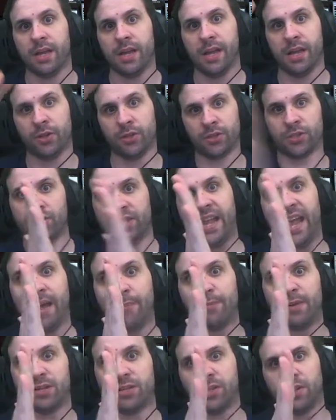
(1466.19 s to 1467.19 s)
it'll
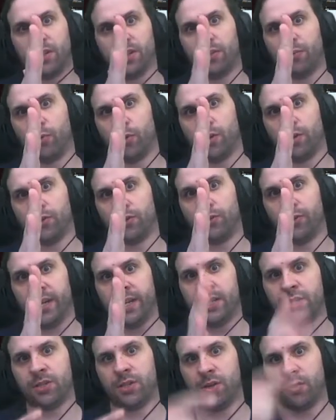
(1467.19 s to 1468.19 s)
snap it to the world
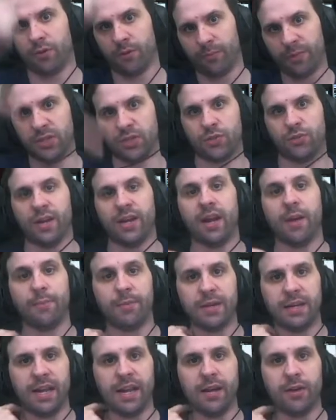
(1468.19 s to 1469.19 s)
grid so it'll be straight up
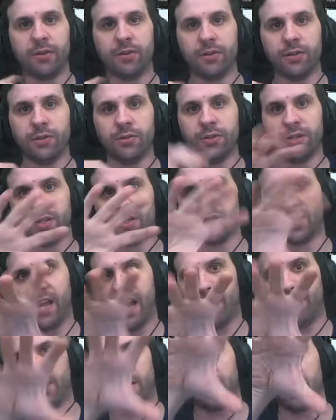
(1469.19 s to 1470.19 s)
and down. You can
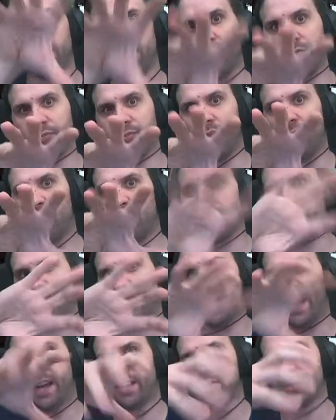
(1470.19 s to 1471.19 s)
snap it in th all
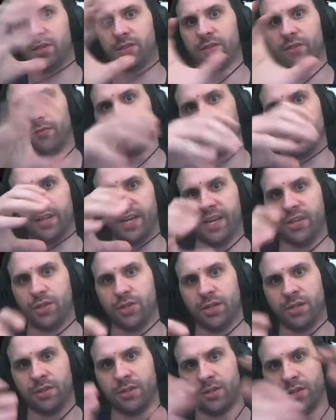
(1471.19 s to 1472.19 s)
three axes of
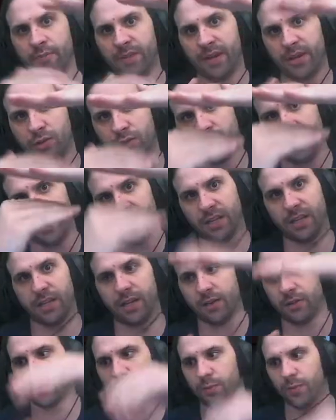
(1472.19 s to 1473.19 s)
rotation to make sure that the
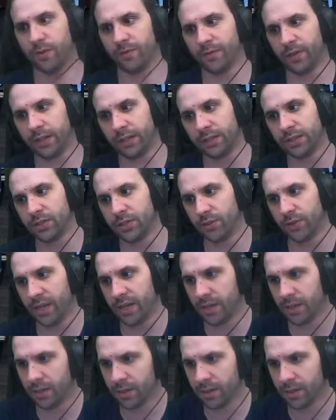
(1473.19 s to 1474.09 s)
gear is perfectly straight.